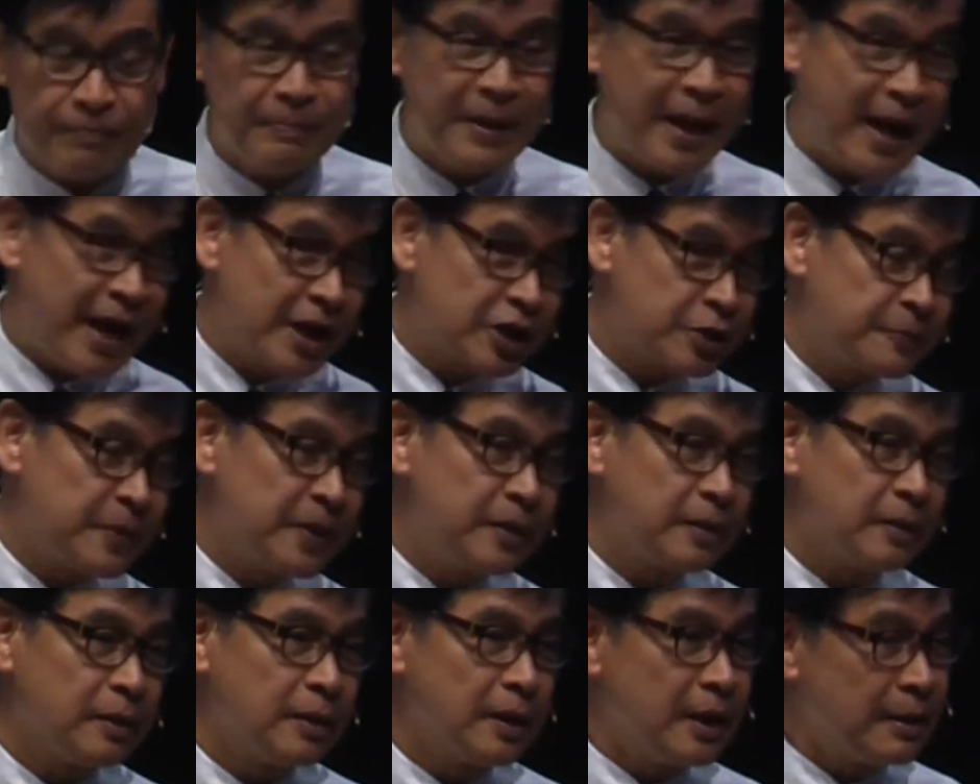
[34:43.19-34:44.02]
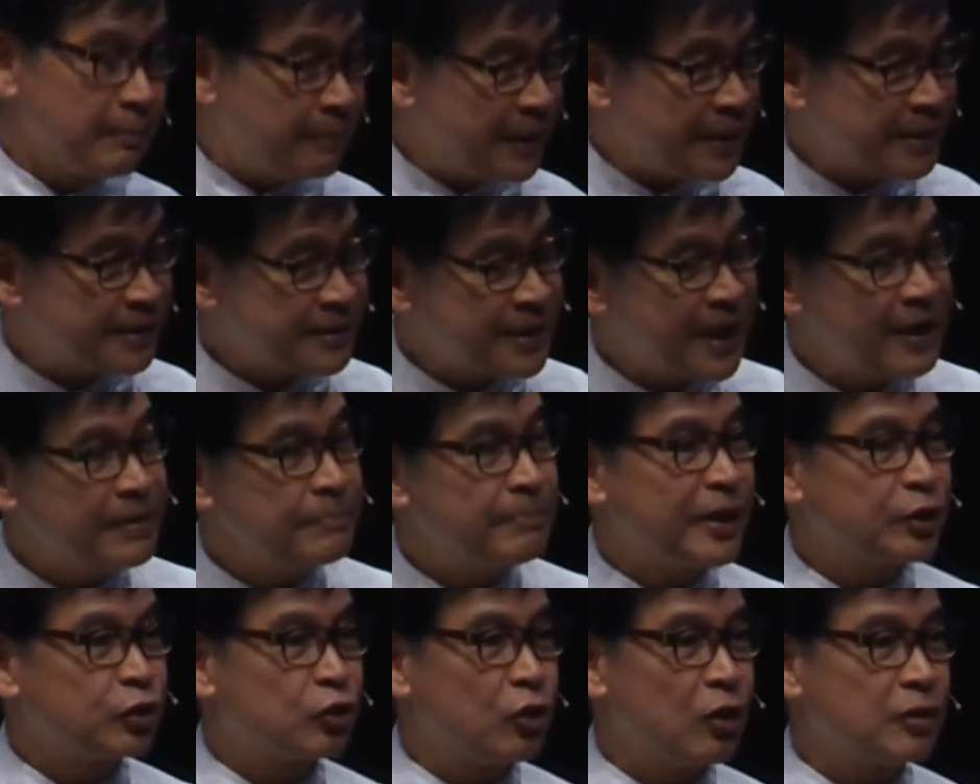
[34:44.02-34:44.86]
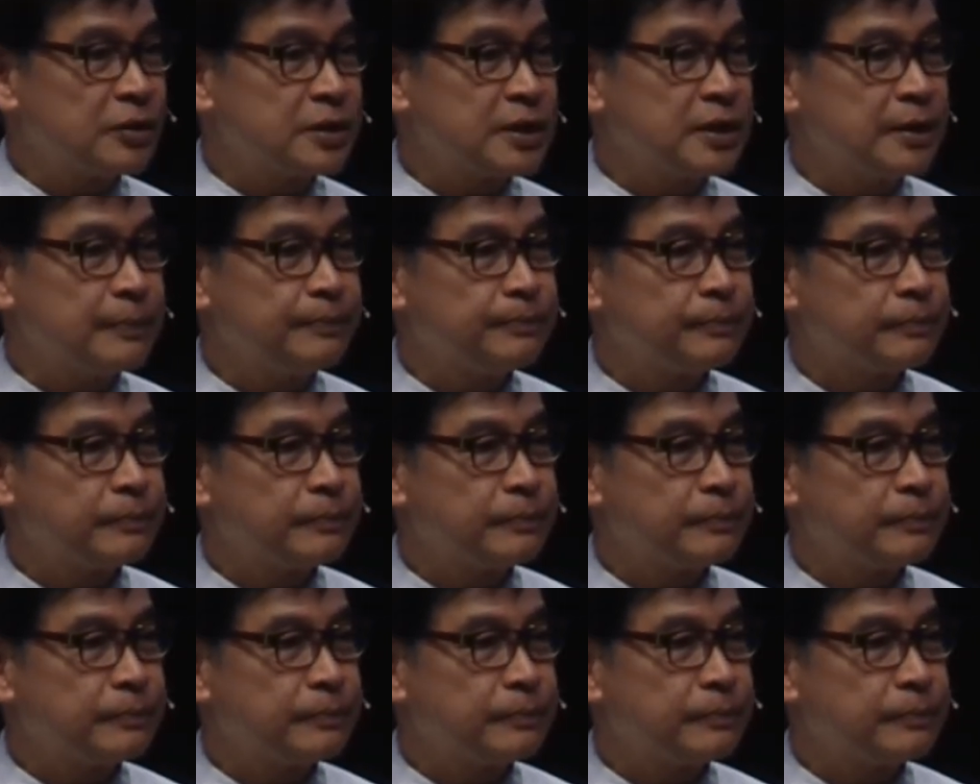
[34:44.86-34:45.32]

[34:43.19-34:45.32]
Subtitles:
my husband, my son, my daughter?